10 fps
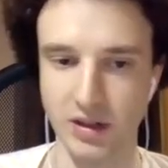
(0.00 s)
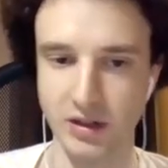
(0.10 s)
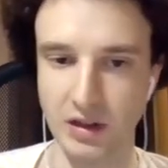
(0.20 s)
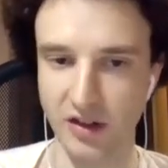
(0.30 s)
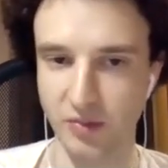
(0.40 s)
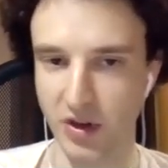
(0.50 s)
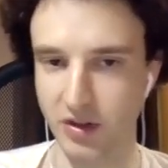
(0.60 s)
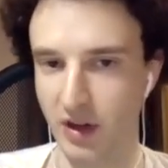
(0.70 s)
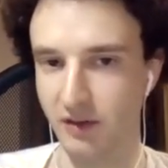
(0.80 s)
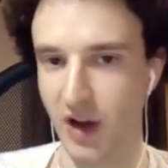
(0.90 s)
In the left part,
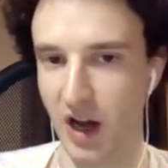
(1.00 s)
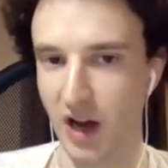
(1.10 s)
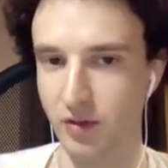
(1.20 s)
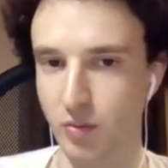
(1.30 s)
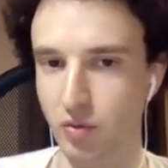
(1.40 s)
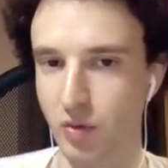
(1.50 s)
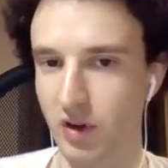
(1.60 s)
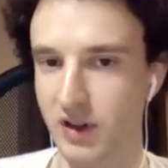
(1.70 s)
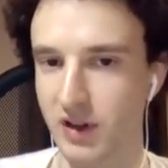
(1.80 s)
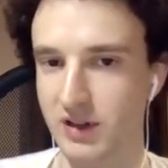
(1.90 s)
you have half a blue
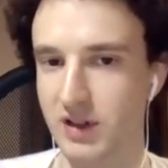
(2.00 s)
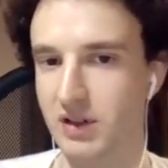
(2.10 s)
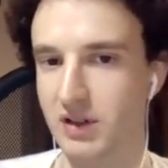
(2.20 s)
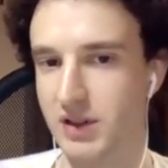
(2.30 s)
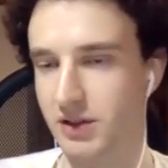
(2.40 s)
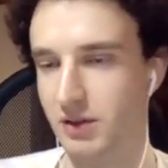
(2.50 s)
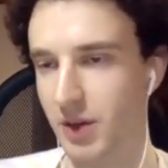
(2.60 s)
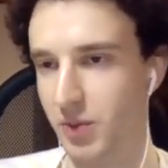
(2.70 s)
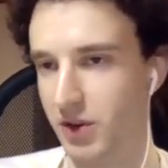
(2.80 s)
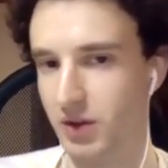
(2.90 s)
block. In the
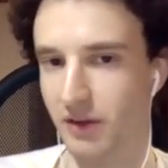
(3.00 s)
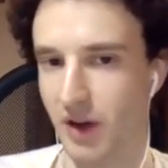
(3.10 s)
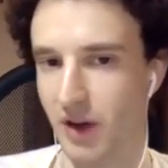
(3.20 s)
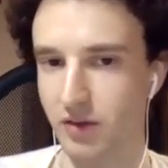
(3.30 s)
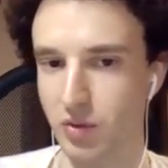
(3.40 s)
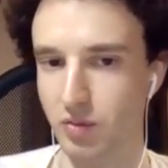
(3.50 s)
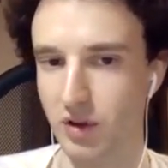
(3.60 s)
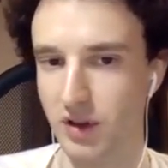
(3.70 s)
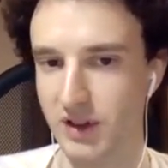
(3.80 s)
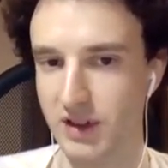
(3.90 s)
right part, you have half a blue
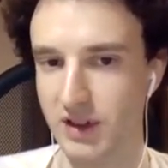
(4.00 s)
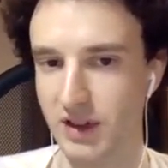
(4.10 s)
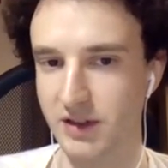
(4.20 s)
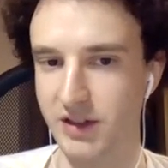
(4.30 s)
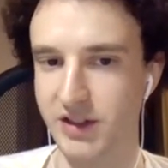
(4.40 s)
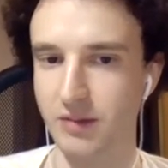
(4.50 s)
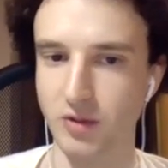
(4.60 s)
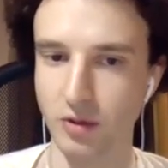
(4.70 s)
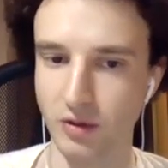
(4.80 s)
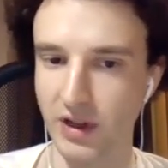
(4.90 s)
block, and the same
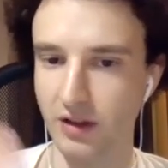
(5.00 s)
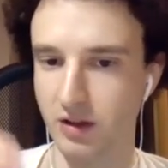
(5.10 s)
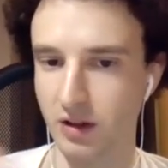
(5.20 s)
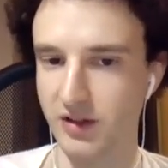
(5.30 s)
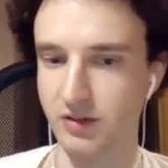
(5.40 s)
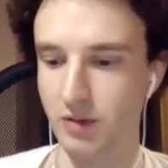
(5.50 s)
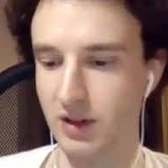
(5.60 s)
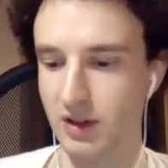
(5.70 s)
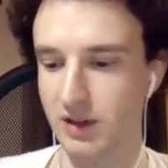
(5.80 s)
for all the other colors as well.